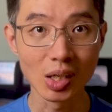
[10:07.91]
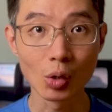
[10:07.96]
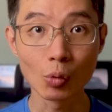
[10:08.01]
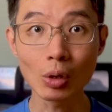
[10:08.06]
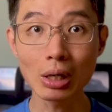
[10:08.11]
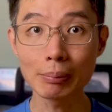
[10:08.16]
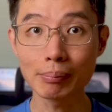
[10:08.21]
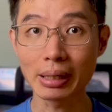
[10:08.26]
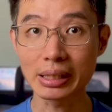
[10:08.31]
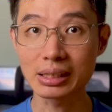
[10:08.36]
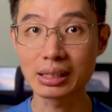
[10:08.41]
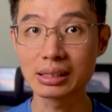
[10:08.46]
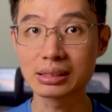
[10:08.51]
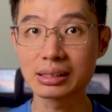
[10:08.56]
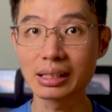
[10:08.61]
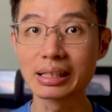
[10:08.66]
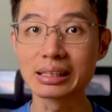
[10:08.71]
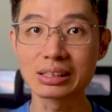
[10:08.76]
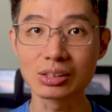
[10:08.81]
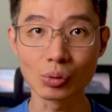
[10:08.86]
What matters
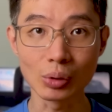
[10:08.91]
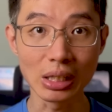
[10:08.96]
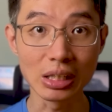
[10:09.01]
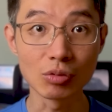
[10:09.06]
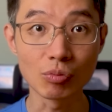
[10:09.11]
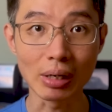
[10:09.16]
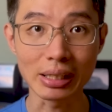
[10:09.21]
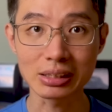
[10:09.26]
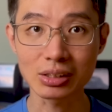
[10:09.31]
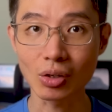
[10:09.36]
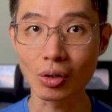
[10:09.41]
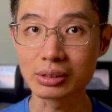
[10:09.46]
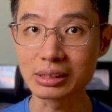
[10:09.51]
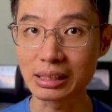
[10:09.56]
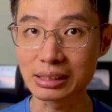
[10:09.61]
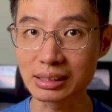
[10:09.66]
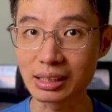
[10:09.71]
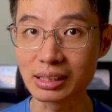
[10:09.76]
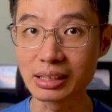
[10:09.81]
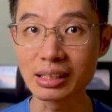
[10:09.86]
is you invest
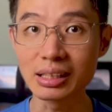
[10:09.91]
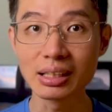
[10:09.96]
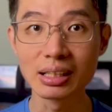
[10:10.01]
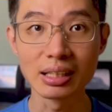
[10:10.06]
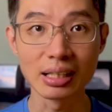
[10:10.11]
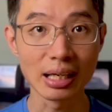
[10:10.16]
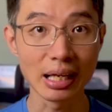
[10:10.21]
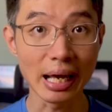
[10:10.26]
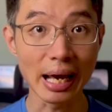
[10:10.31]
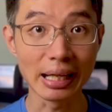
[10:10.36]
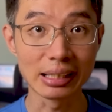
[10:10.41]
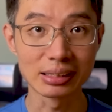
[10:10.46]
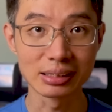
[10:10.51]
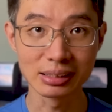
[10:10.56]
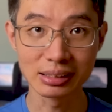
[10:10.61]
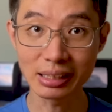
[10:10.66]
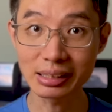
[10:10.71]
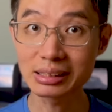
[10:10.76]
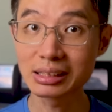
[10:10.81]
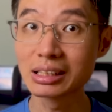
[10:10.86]
consistently and
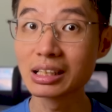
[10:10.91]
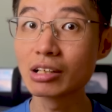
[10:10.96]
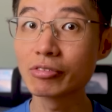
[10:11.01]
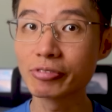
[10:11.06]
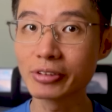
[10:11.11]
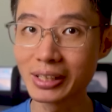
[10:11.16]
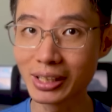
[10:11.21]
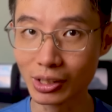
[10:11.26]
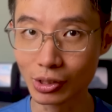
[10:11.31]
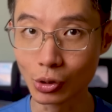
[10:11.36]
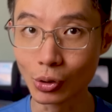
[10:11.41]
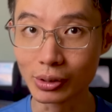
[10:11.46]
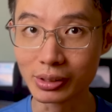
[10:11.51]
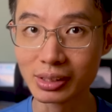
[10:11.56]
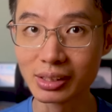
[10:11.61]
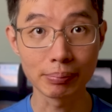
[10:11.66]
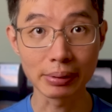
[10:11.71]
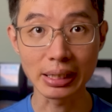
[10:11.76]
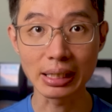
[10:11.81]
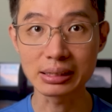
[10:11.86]
just leave it alone.
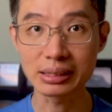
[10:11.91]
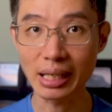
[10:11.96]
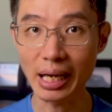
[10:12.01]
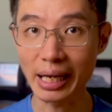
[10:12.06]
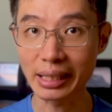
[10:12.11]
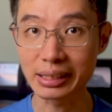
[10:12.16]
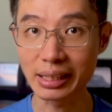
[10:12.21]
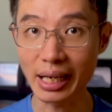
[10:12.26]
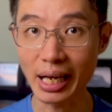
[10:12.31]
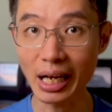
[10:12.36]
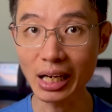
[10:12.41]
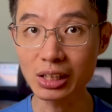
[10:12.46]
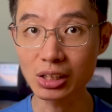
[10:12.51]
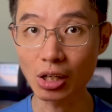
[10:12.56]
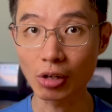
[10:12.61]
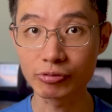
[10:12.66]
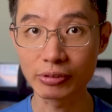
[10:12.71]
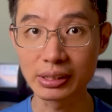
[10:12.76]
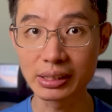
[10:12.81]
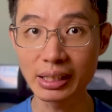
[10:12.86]
Because at the end
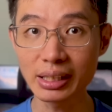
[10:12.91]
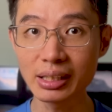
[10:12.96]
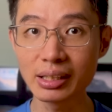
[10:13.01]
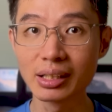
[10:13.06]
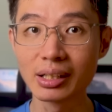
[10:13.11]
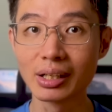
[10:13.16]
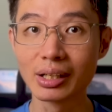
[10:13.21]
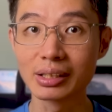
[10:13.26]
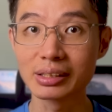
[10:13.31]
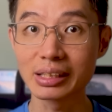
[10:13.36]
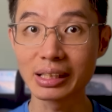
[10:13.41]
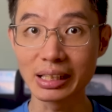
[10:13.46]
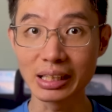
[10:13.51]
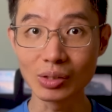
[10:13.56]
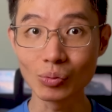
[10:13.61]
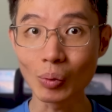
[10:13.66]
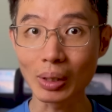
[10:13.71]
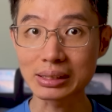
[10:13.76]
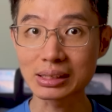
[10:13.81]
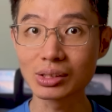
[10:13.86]
of the day, the
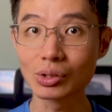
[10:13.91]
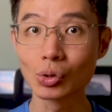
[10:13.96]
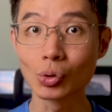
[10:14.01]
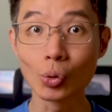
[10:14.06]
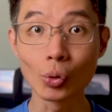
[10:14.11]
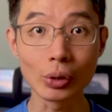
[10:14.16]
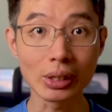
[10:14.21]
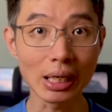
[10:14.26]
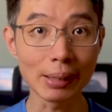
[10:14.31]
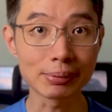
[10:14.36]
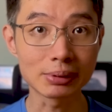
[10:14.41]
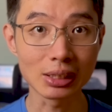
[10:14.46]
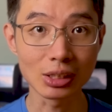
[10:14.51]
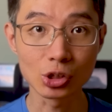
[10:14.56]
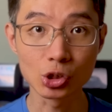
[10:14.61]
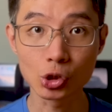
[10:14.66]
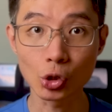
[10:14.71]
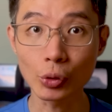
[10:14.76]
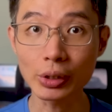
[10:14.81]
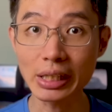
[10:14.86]
investor who keeps
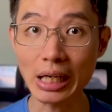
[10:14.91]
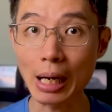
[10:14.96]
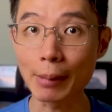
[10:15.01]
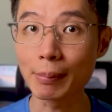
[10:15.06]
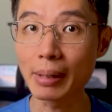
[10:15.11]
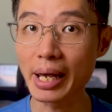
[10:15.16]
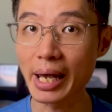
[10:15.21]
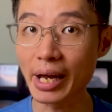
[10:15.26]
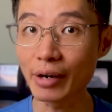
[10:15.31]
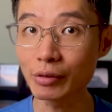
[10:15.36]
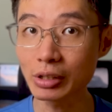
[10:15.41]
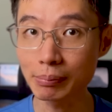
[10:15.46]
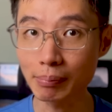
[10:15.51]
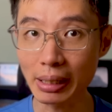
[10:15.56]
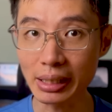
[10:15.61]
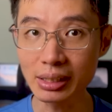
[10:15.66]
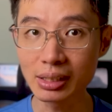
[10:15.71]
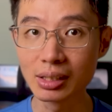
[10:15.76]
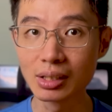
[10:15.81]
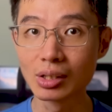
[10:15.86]
showing up every
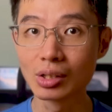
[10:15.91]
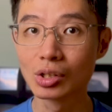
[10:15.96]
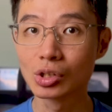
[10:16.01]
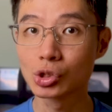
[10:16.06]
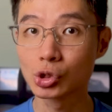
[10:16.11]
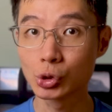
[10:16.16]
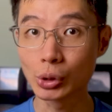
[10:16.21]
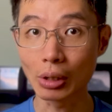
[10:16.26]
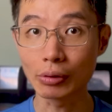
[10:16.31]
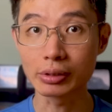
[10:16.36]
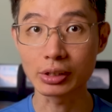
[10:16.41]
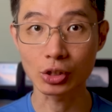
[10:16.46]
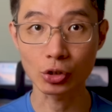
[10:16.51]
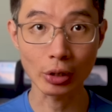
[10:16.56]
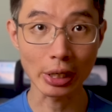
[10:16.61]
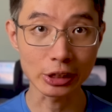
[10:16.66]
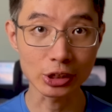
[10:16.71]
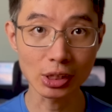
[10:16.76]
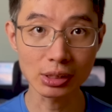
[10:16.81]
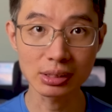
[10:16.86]
month throughout the
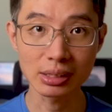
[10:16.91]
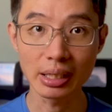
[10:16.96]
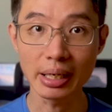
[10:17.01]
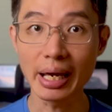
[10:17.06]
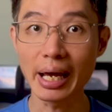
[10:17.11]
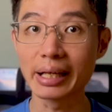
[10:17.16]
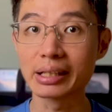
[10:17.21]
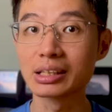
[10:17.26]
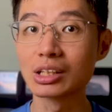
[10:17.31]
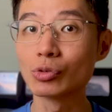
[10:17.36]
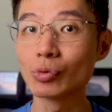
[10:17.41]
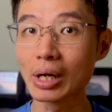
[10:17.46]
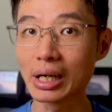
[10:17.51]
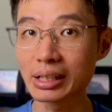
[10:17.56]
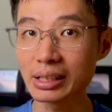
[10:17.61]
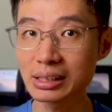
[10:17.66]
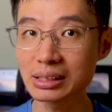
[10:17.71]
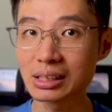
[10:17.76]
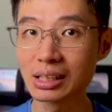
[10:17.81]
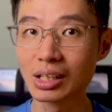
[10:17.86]
crashes and the
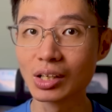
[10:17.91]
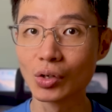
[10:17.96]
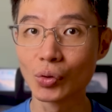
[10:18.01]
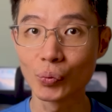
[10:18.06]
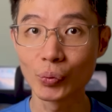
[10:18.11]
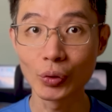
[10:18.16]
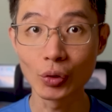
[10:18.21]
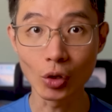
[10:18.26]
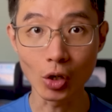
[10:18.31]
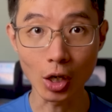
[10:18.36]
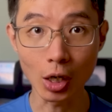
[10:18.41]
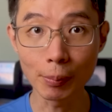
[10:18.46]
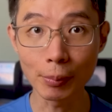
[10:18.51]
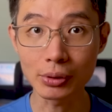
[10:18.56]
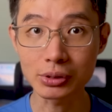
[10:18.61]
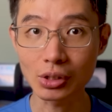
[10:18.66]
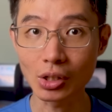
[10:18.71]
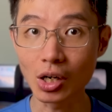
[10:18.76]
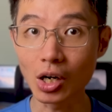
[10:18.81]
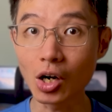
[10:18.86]
rallies will
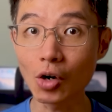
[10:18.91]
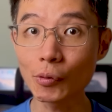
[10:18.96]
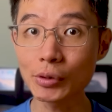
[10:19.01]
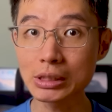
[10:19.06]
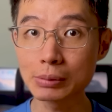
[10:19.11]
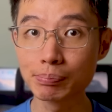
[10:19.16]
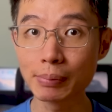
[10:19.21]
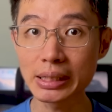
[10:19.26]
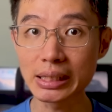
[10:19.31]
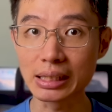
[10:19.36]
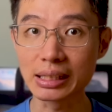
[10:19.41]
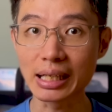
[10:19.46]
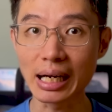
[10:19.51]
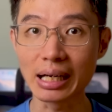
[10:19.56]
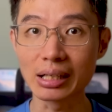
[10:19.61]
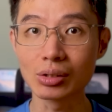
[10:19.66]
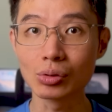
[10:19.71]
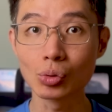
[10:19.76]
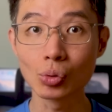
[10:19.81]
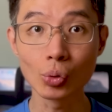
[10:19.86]
almost always beat the
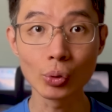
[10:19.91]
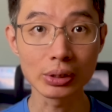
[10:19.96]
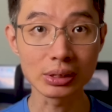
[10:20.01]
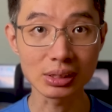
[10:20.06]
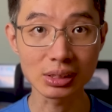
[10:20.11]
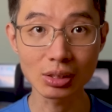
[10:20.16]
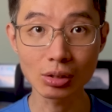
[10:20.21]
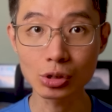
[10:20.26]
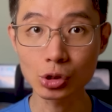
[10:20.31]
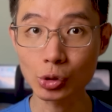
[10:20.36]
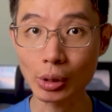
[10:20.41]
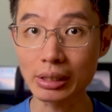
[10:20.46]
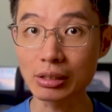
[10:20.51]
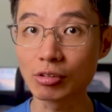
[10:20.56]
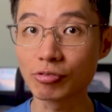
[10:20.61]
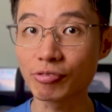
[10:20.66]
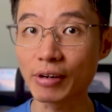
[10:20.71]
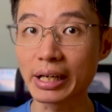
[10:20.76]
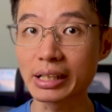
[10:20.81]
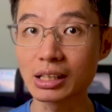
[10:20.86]
guy who is still trying to
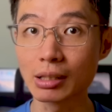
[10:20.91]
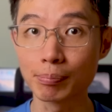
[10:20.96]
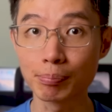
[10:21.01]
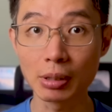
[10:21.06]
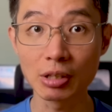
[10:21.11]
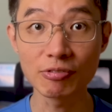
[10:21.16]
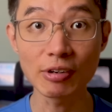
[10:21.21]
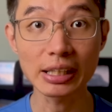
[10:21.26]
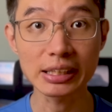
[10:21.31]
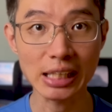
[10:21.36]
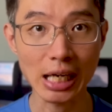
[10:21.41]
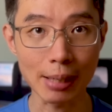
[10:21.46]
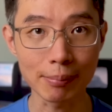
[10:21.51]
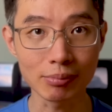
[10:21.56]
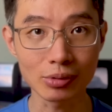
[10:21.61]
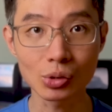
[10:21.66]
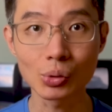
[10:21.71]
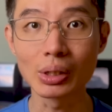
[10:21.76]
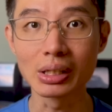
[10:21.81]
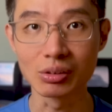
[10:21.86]
find the perfect time
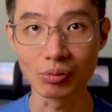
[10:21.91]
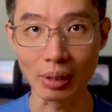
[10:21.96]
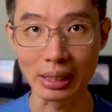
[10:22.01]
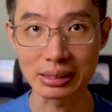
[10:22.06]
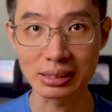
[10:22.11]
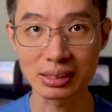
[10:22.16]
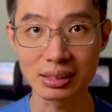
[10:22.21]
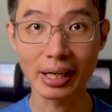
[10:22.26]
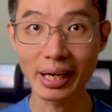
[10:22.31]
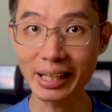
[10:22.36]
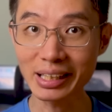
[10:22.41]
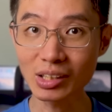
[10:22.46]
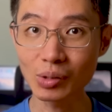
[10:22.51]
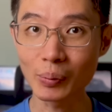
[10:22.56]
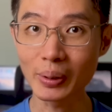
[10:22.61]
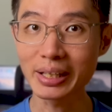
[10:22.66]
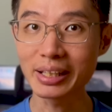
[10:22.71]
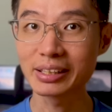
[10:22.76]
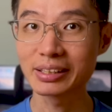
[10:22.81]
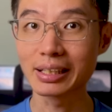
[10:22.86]
to invest.
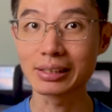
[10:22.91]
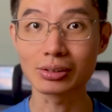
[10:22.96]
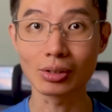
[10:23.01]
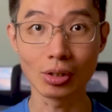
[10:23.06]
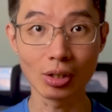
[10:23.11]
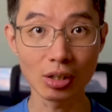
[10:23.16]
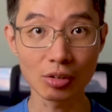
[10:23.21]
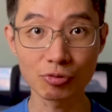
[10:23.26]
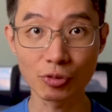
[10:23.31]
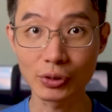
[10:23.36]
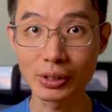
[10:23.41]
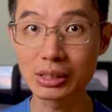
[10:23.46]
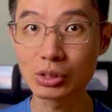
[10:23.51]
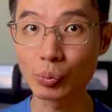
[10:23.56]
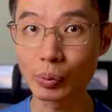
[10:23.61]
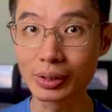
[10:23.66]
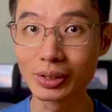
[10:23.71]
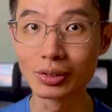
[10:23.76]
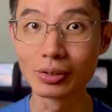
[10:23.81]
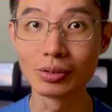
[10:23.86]
Anyway, that's all for this
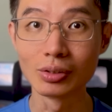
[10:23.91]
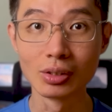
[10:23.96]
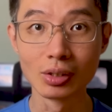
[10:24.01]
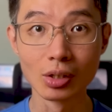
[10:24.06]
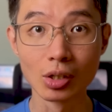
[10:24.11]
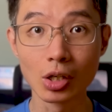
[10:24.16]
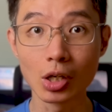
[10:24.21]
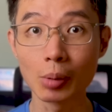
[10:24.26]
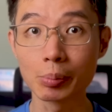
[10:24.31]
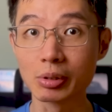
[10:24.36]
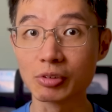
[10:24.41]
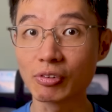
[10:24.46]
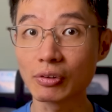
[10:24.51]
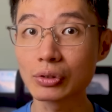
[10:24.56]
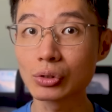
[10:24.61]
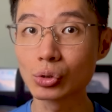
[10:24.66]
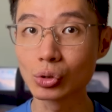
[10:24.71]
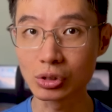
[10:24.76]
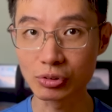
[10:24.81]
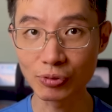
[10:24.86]
video. Hope you found
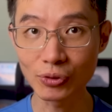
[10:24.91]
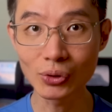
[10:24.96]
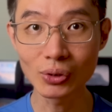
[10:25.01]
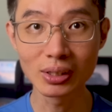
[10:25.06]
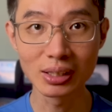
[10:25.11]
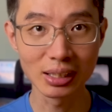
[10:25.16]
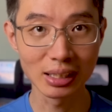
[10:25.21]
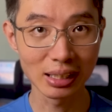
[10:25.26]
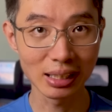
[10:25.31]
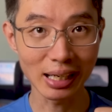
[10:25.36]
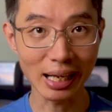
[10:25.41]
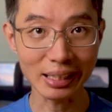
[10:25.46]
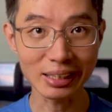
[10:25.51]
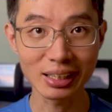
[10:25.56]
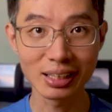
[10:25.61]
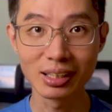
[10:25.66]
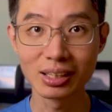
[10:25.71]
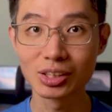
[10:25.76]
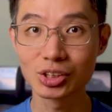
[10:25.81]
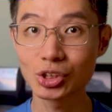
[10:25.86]
it useful.
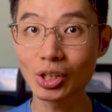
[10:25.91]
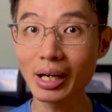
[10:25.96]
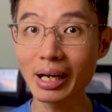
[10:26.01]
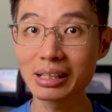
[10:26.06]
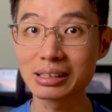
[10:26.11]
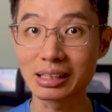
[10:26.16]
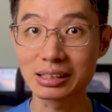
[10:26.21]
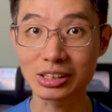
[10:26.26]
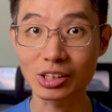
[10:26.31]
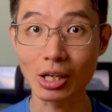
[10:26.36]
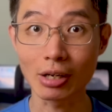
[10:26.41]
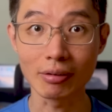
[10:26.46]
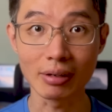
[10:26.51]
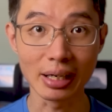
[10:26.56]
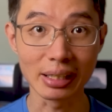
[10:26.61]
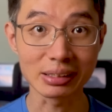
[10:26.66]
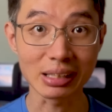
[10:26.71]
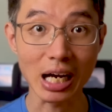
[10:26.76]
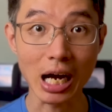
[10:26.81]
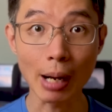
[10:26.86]
Like, share and subscribe
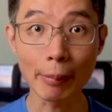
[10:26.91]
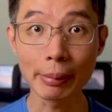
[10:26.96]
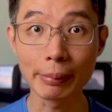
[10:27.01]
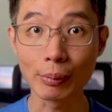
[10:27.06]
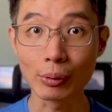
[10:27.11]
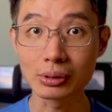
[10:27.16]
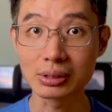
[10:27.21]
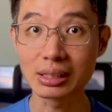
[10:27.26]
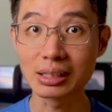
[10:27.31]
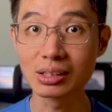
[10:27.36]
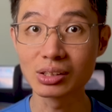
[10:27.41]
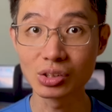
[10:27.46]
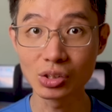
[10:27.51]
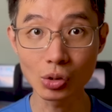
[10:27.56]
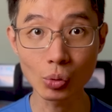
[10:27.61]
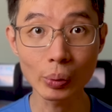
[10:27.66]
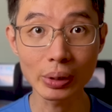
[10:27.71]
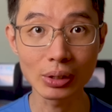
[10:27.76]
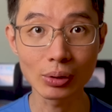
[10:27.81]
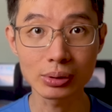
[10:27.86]
as I'll be posting new
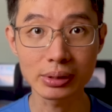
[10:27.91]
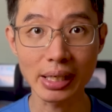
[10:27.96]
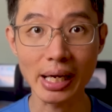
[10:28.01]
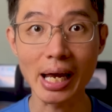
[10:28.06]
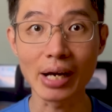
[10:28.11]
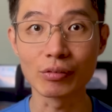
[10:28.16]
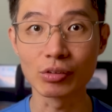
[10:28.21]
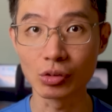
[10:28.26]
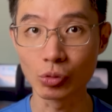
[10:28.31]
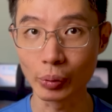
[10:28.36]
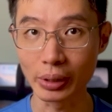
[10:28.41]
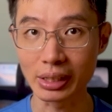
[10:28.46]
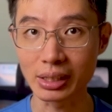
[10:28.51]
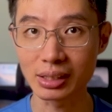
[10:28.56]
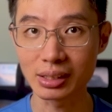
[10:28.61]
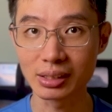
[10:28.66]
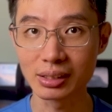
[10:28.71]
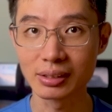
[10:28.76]
videos every week.